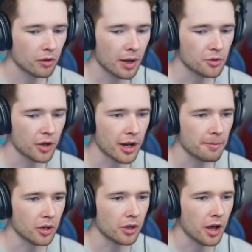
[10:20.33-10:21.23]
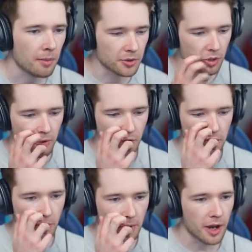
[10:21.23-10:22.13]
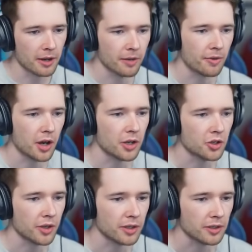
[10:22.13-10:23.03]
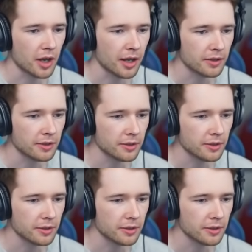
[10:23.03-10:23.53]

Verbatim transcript: Right, I'm trying to build up, so I've got some kind of advantage on these guys.